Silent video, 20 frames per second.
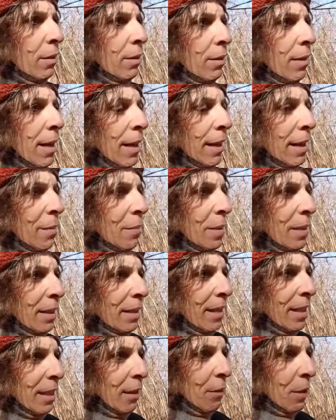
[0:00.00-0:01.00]
And I mean like
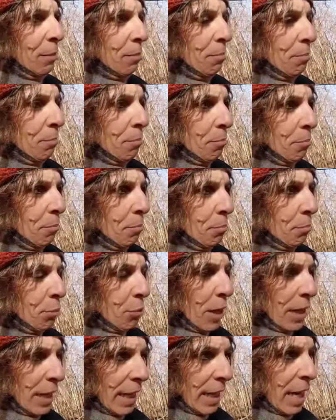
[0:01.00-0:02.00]
of it
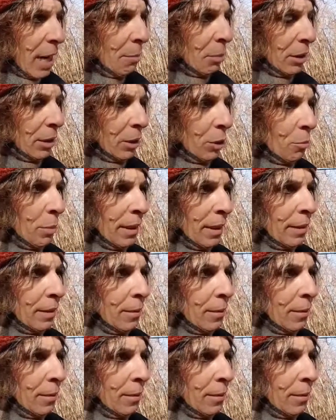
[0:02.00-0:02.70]
breaking up a little bit.